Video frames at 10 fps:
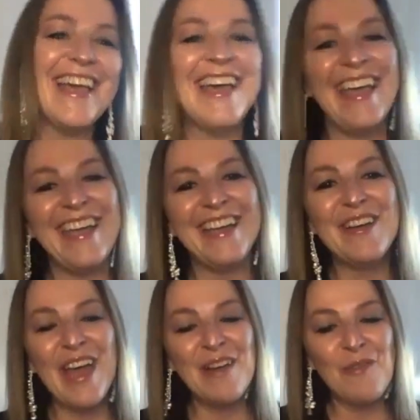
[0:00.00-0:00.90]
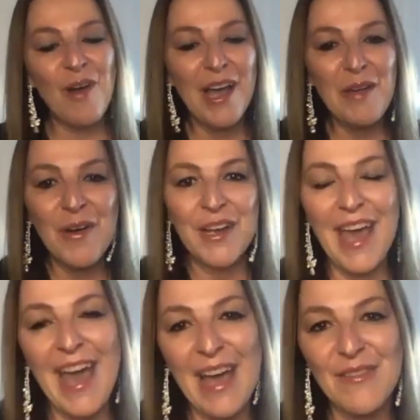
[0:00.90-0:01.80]
And why I want to
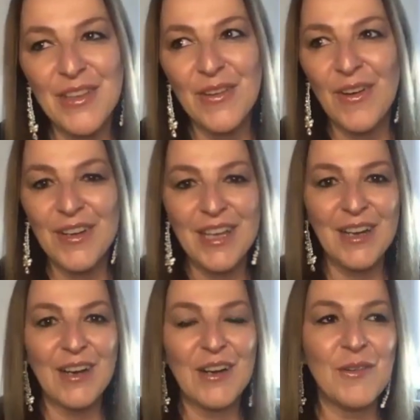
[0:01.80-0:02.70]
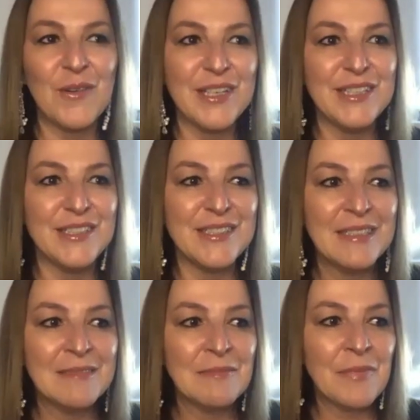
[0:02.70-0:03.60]
have you on here was
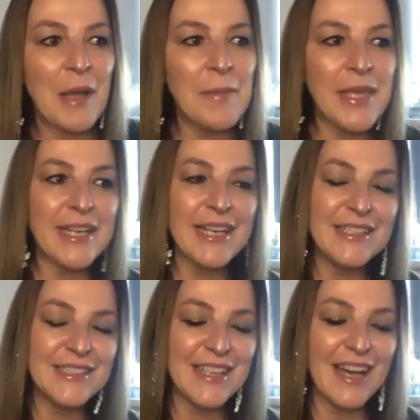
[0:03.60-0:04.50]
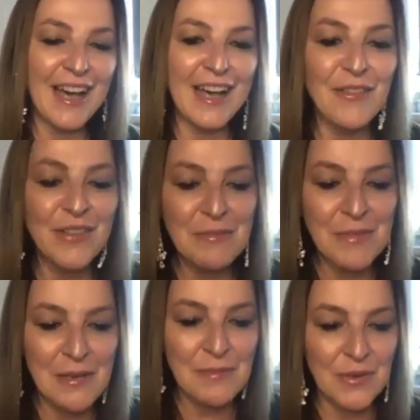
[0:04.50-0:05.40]
because I
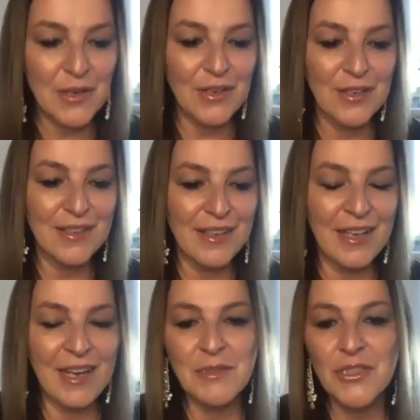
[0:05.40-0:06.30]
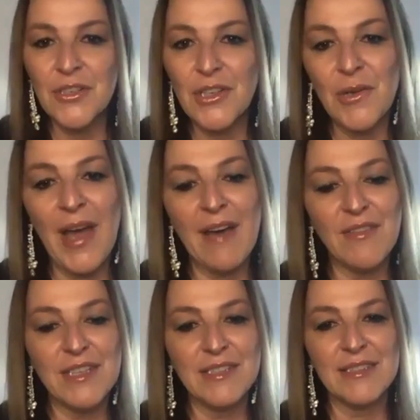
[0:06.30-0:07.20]
remember, and I'm sure you have
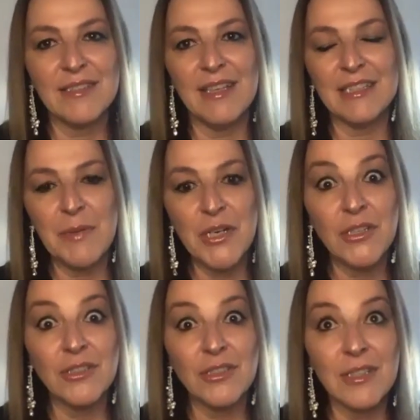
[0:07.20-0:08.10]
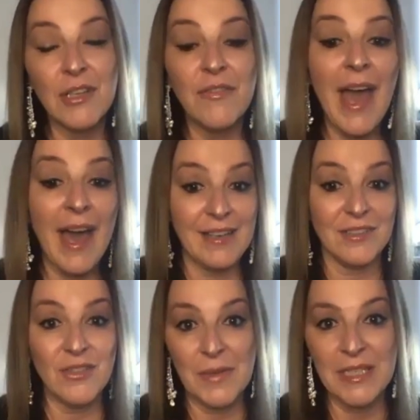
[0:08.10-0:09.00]
this experience, you've had it
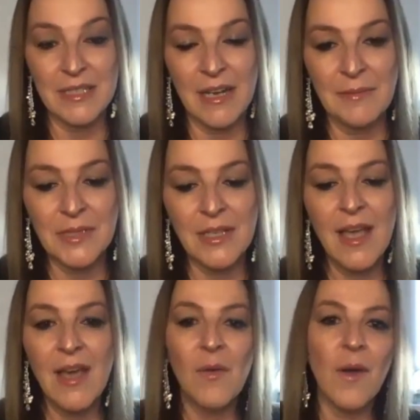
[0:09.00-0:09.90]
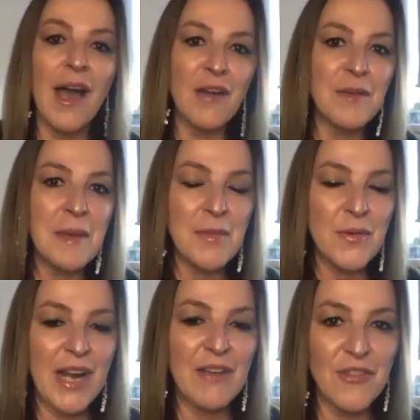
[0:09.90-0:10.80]
so many times, where I remember
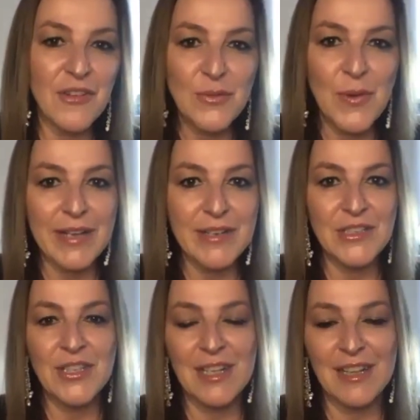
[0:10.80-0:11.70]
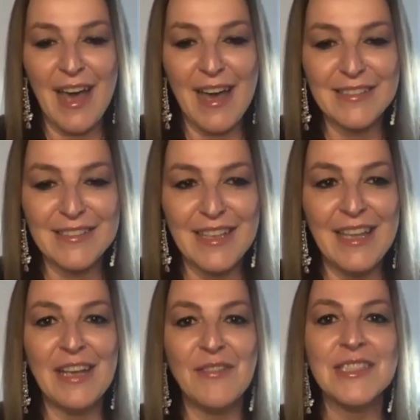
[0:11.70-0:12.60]
when I first walked into the class
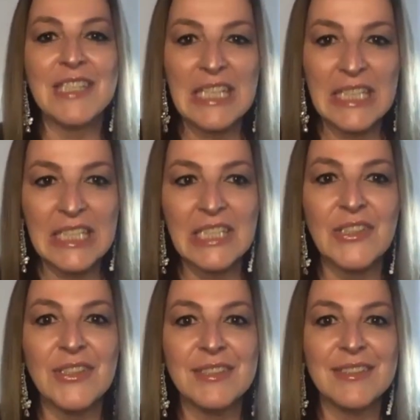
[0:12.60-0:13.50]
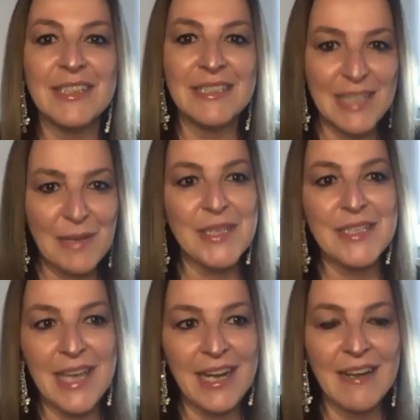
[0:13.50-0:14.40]
and it was a little
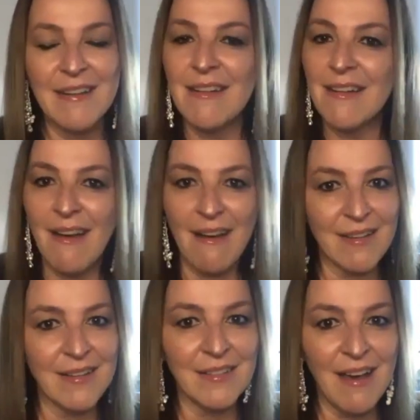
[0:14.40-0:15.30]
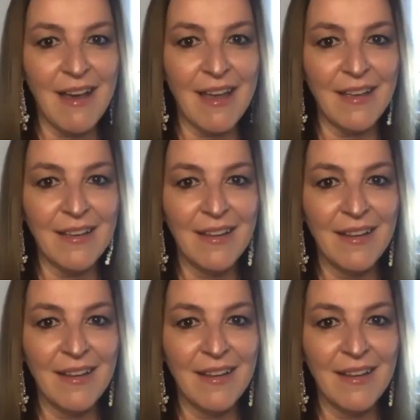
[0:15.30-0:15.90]
intimidating, not gonna lie.